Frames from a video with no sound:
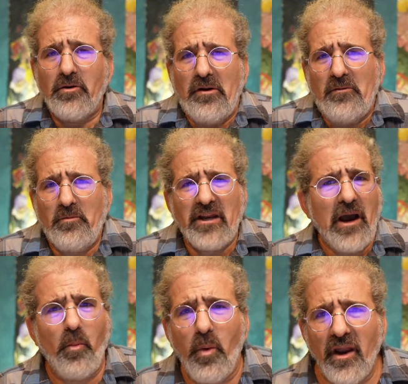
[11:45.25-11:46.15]
we're
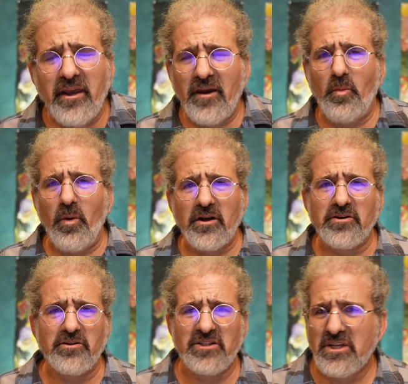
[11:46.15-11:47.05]
not one-hit
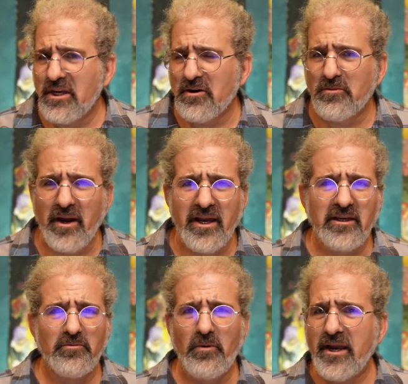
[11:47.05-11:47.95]
wonders here, right?
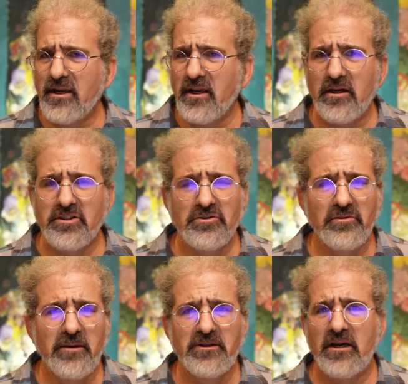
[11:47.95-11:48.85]
Writing a
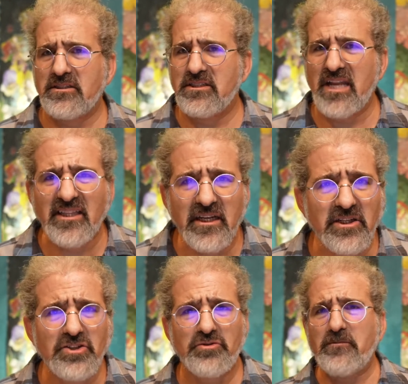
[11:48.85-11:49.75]
script, selling a
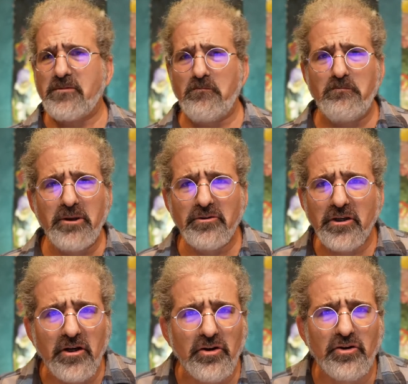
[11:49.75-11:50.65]
script, building
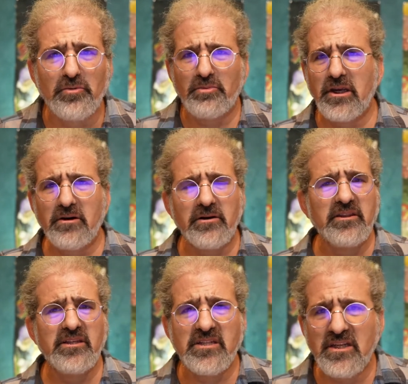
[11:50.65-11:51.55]
a career in
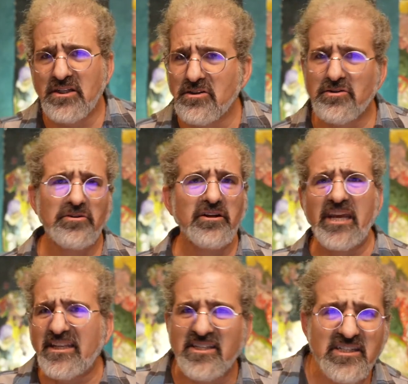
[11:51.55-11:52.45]
this industry,
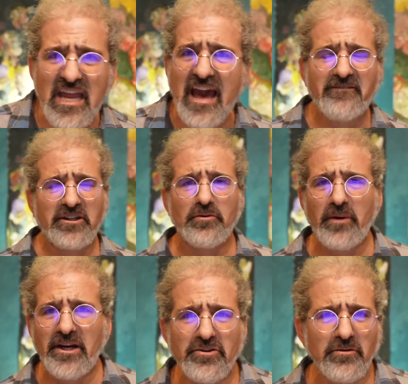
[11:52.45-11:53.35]
getting staffed in a
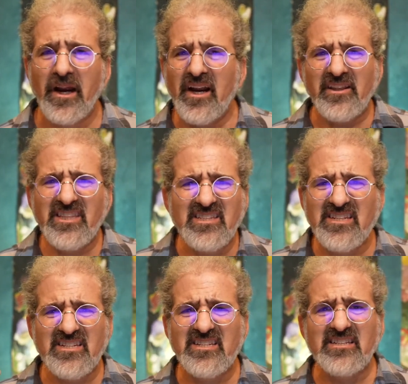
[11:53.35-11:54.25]
writer's room, this
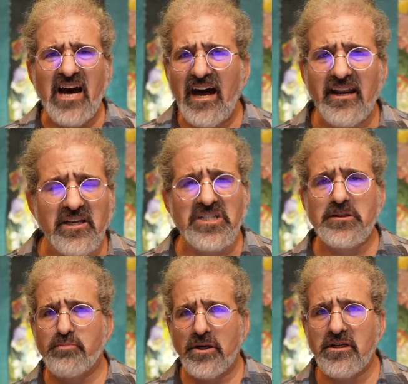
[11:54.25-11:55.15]
is not a
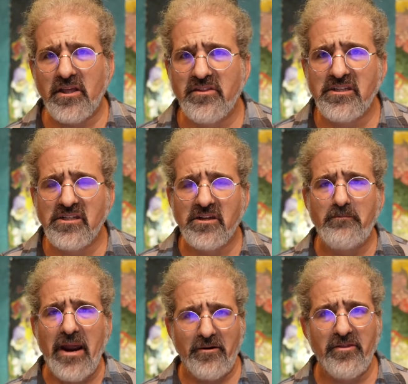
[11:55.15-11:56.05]
sprint, this is a
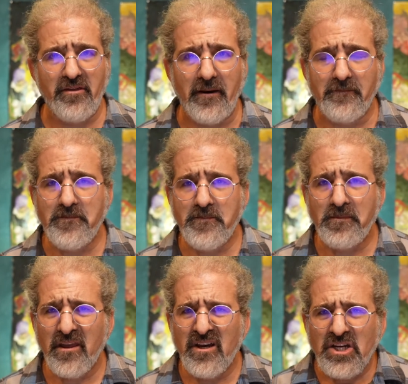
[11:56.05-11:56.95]
marathon.
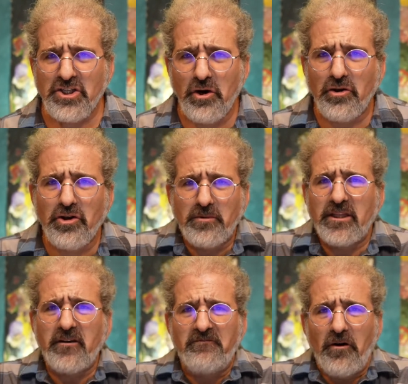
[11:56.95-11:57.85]
So you're
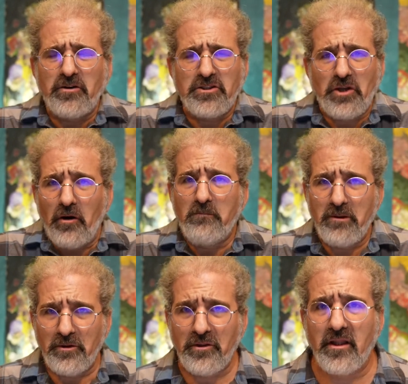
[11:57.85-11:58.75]
really focused on
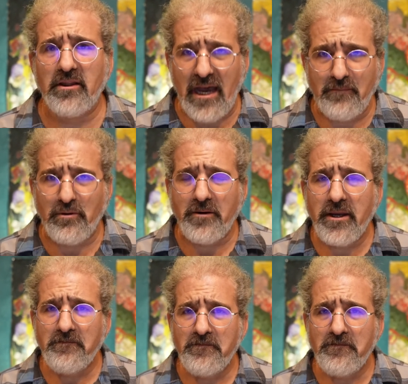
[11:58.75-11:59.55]
building a library.